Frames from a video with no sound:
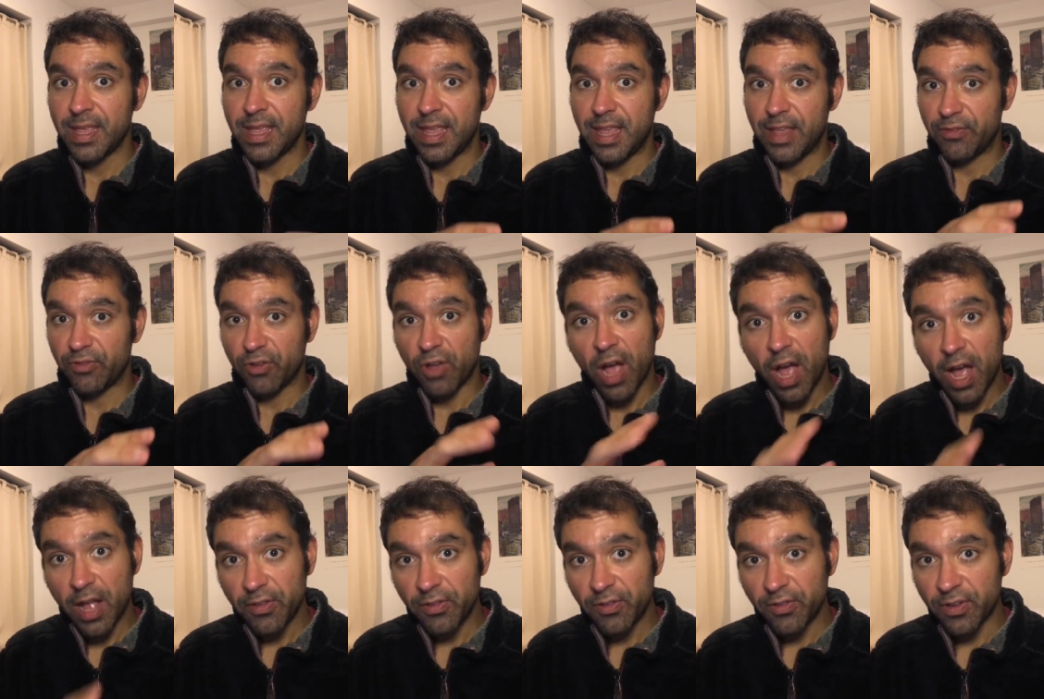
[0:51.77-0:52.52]
is
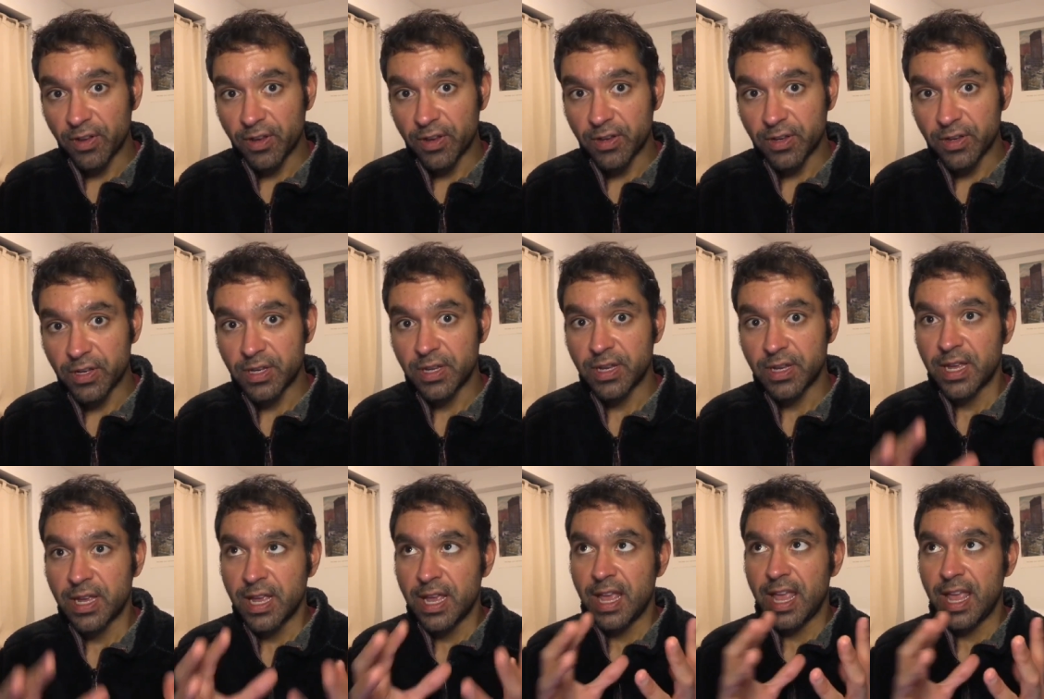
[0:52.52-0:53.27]
constant,
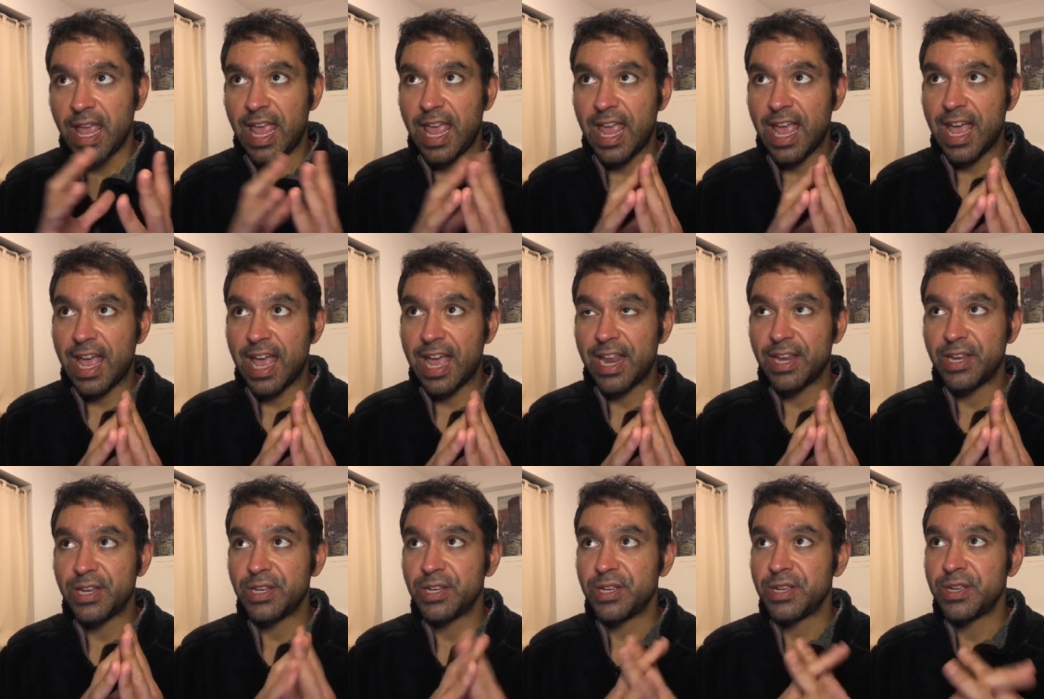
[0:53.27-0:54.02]

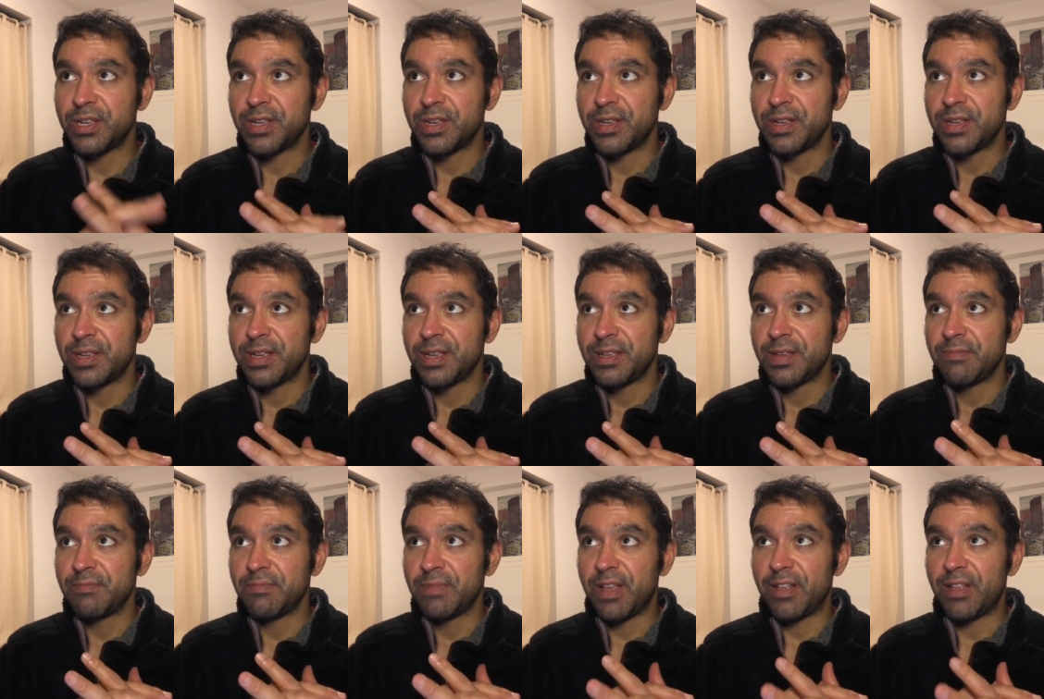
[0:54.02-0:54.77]
and
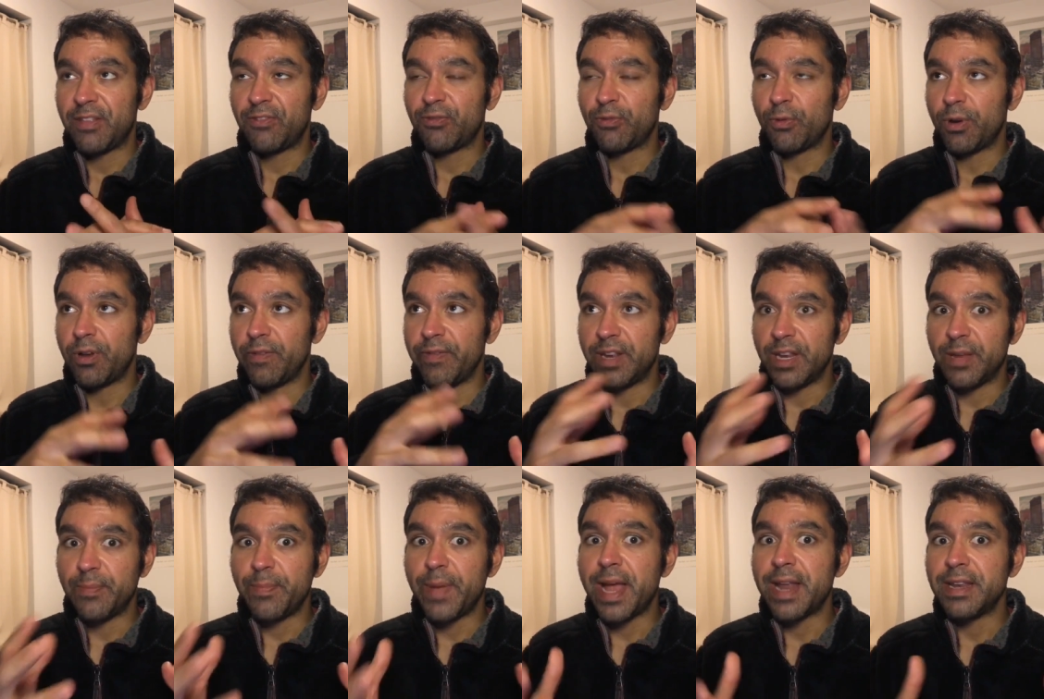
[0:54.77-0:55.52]
it's sort of
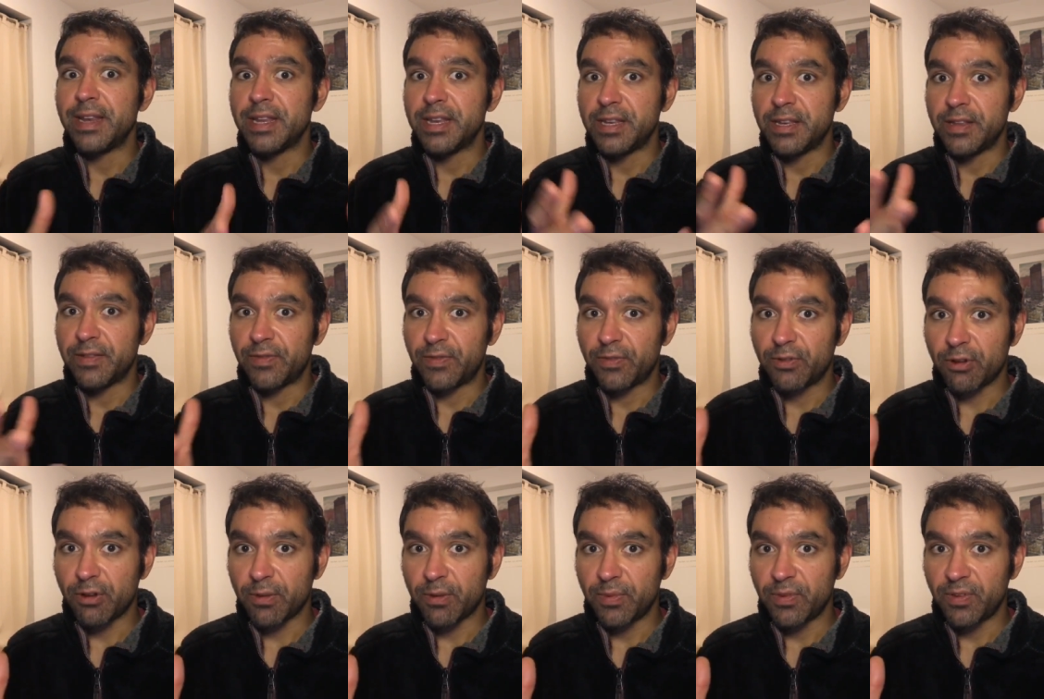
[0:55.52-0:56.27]
independent of
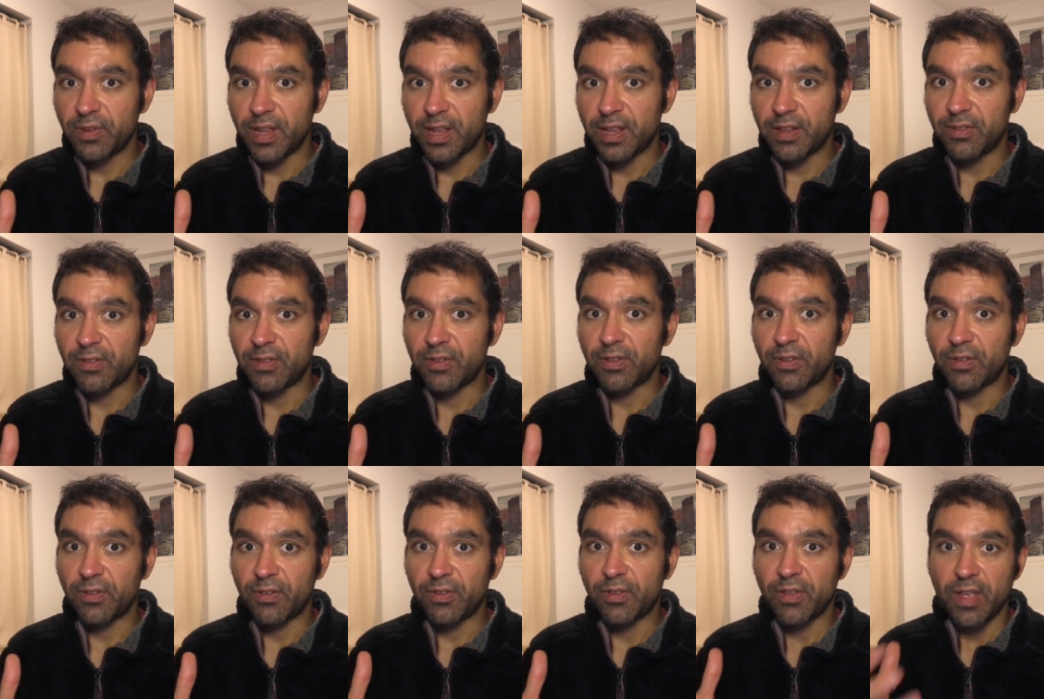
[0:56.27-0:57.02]

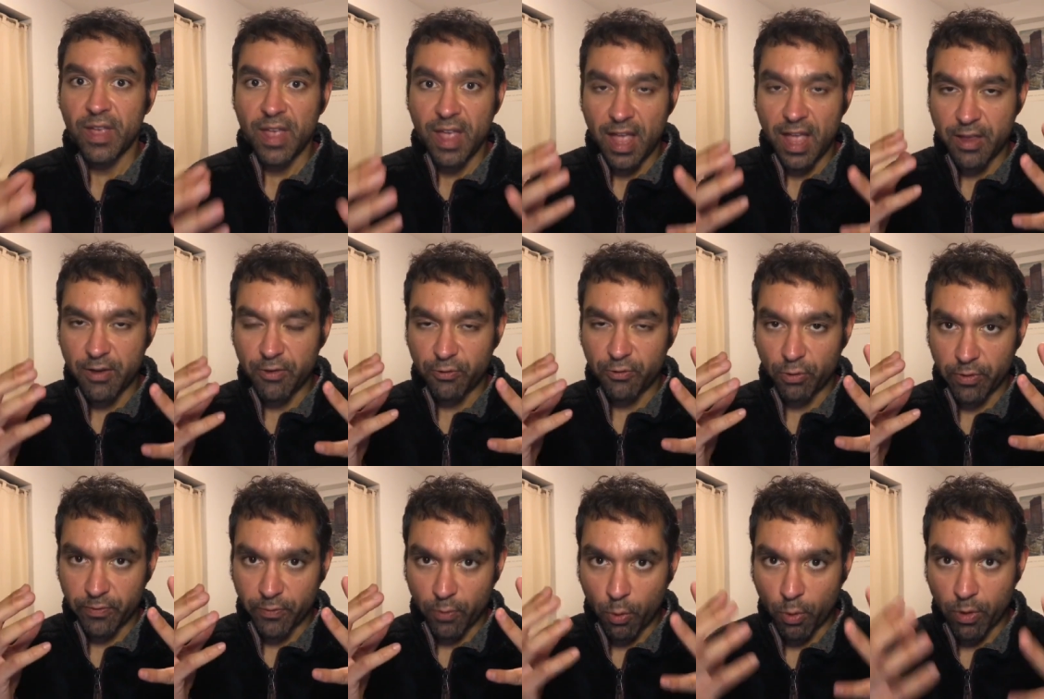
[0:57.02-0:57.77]
circumstances, and you
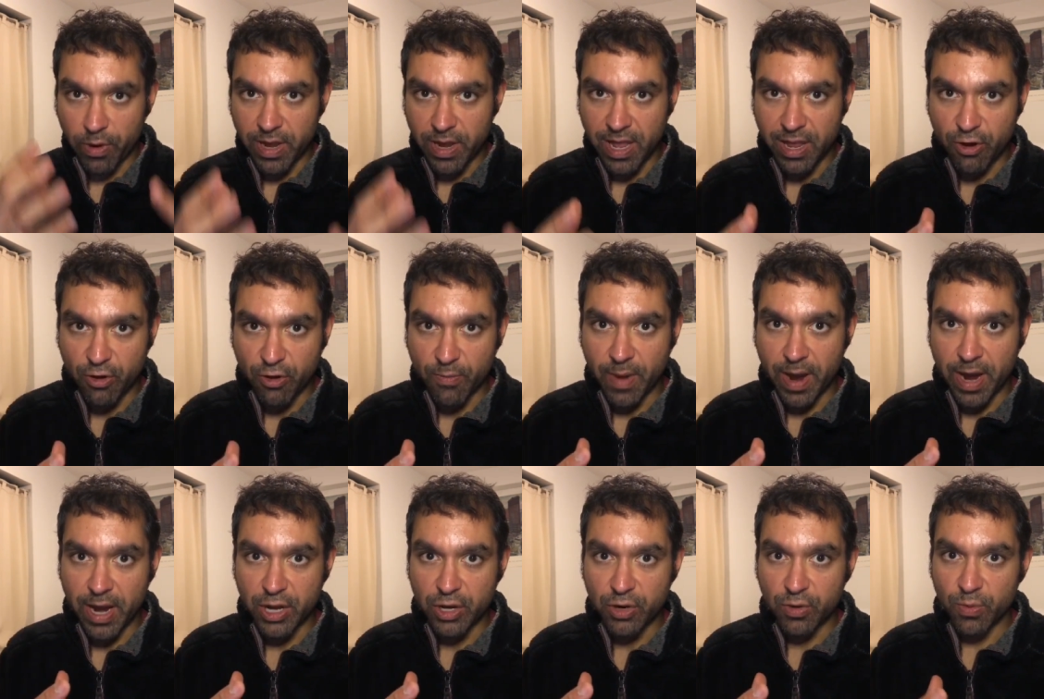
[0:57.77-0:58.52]
sort of orient your
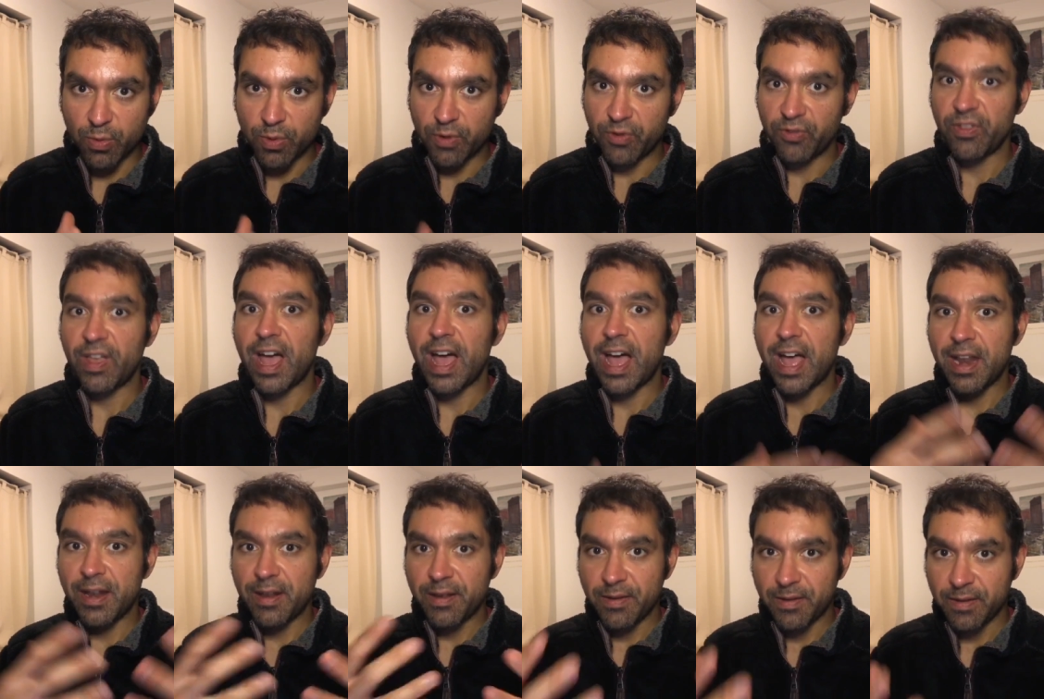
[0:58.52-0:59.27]
mind towards
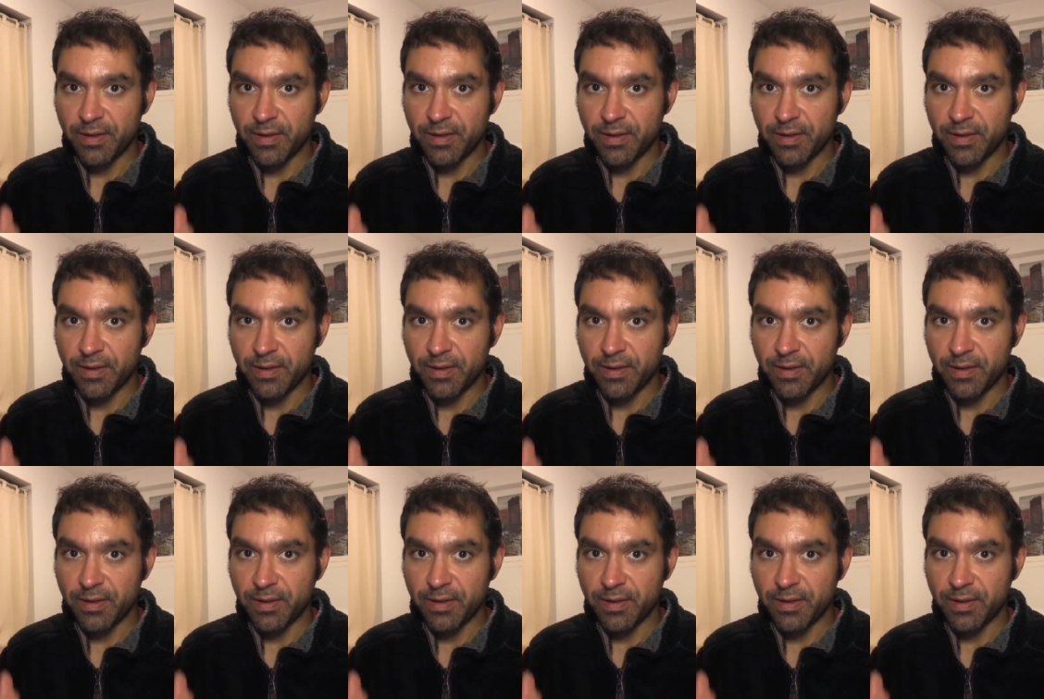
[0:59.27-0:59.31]
that.